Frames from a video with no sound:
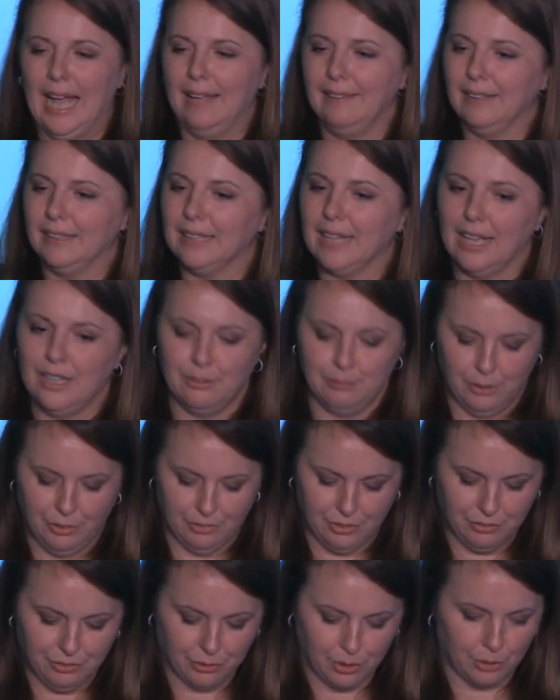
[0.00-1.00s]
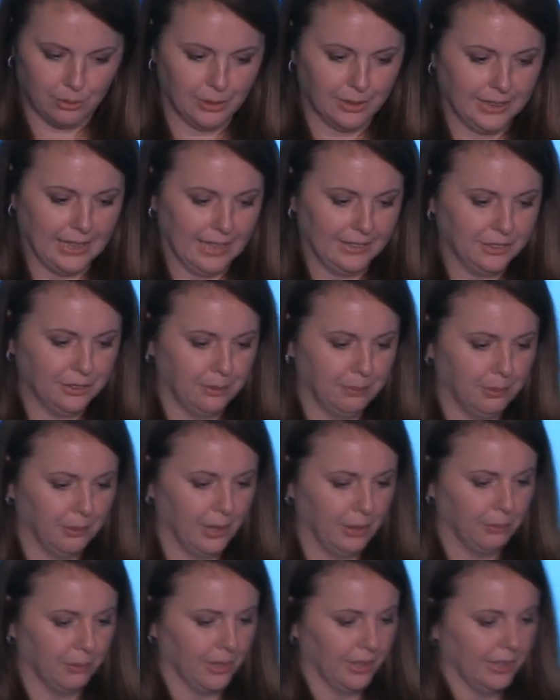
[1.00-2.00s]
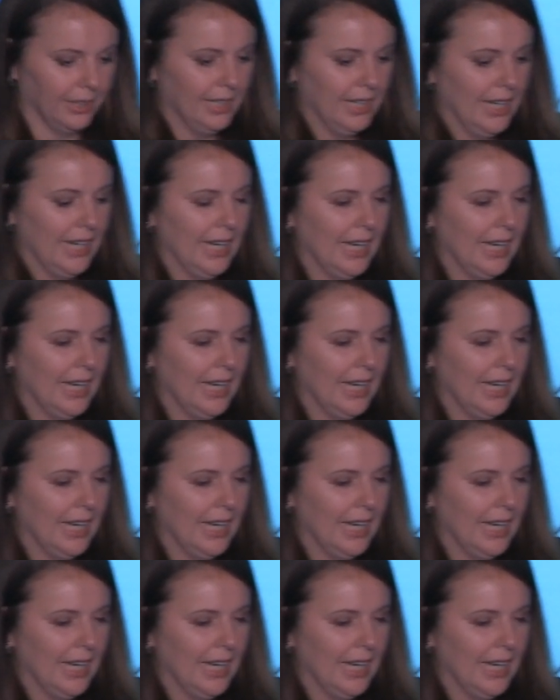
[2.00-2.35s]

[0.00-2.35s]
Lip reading: And then kind of moving forward, got to a point where,